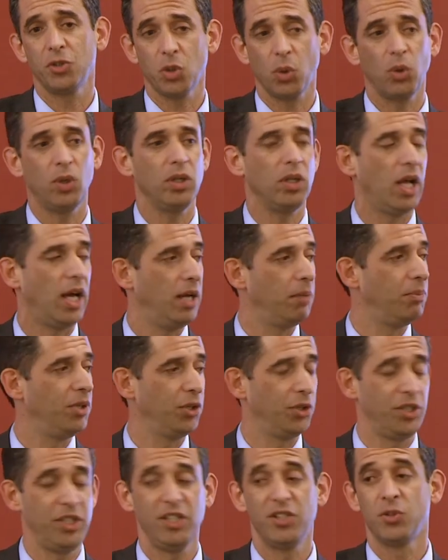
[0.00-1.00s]
of tort
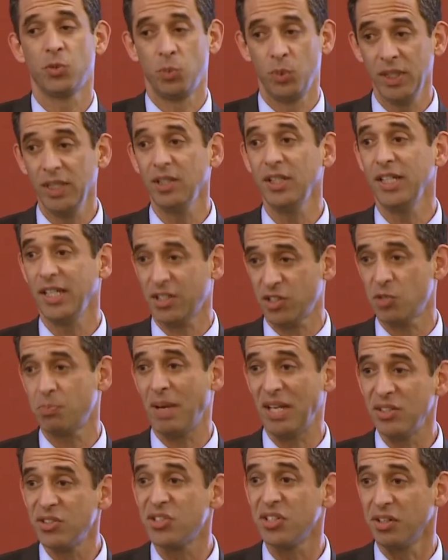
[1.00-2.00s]
liability is really
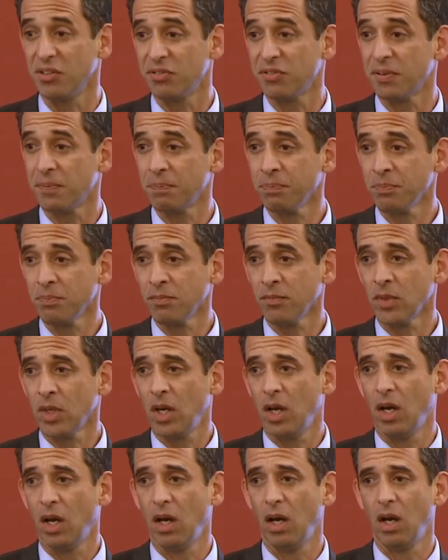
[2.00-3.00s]
expensive,
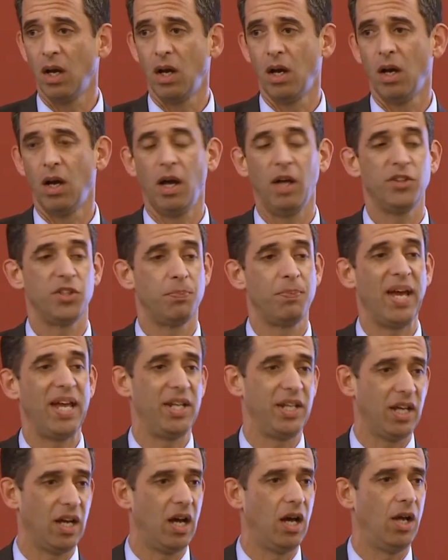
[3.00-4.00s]
uh,
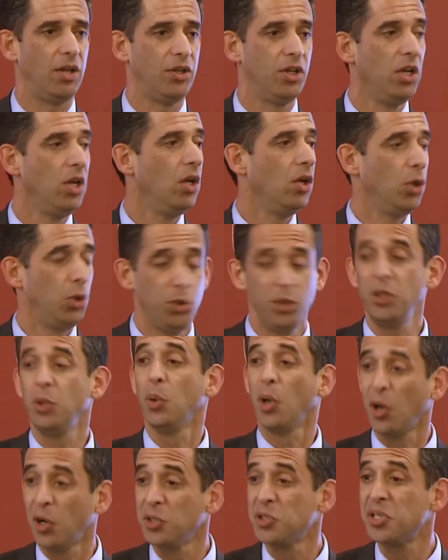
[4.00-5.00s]
depending on who
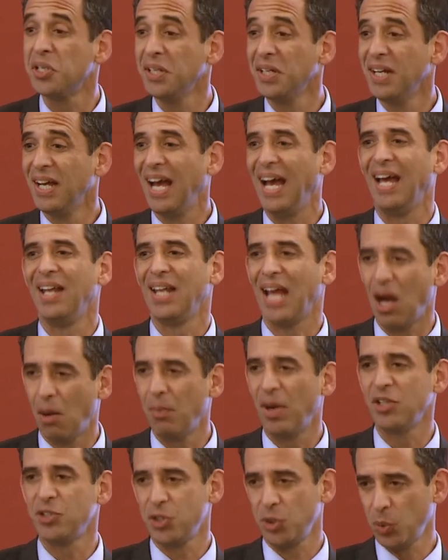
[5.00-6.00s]
you hurt and how
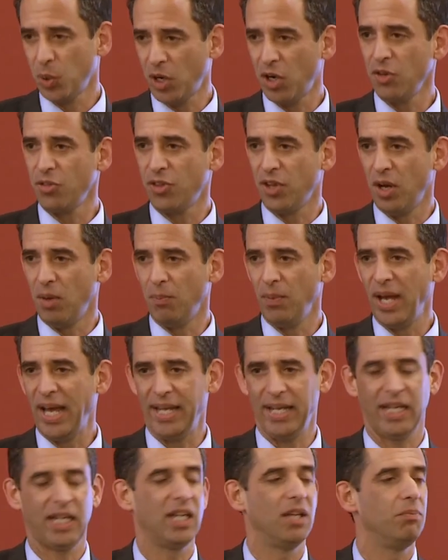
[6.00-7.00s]
much you hurt them.
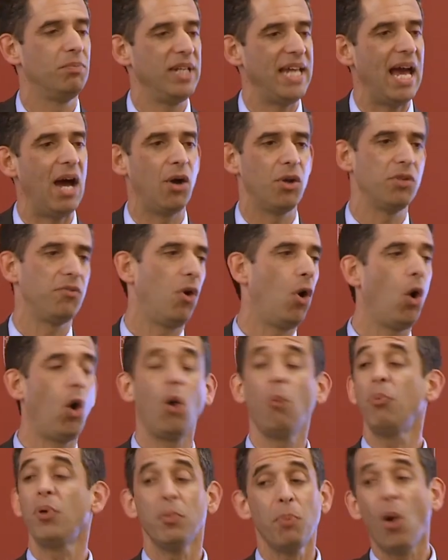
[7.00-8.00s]
And it can be out of
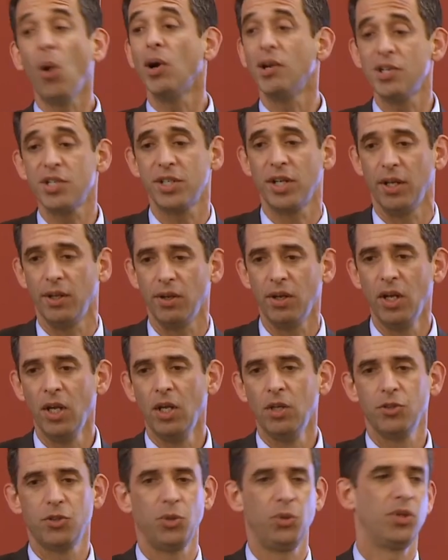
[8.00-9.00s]
all proportion
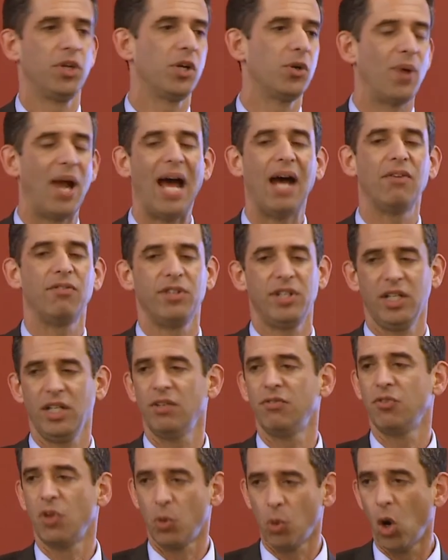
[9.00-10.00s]
to the
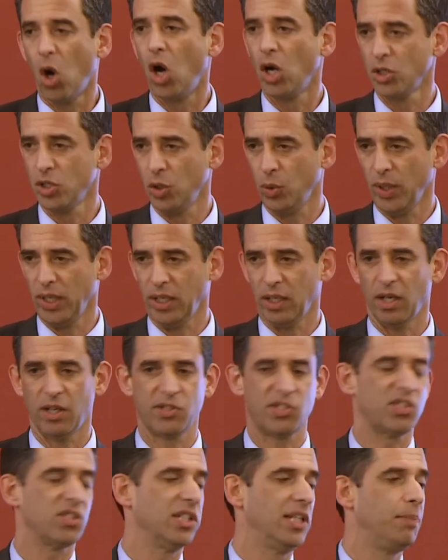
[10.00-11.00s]
gravity of the wrongdoing.
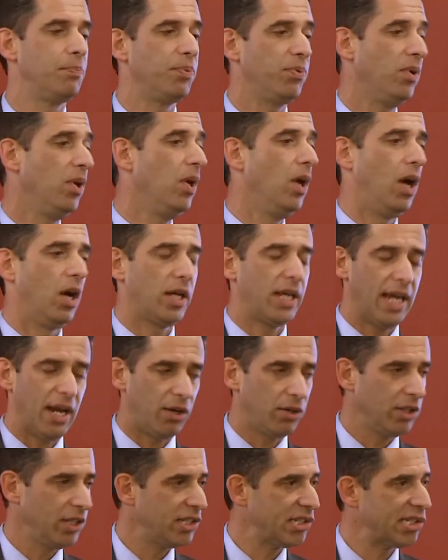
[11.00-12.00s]
A slip, a
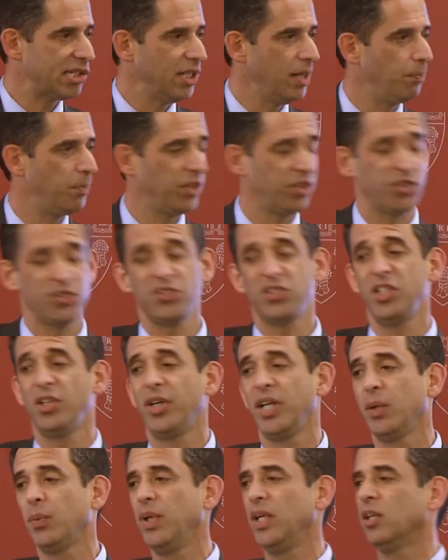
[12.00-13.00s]
careless slip at the
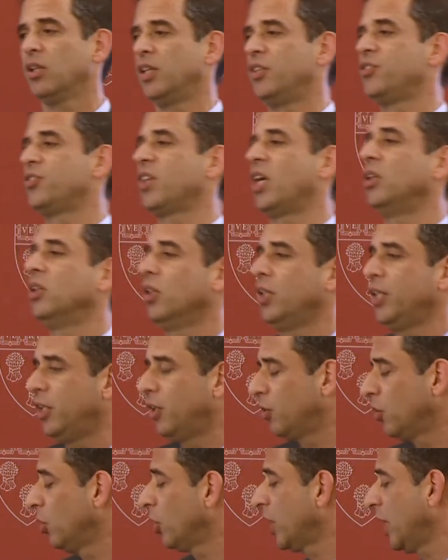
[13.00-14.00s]
steering wheel, and suddenly
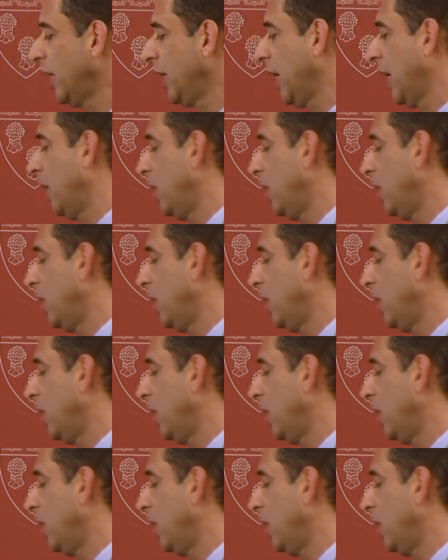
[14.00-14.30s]
you're looking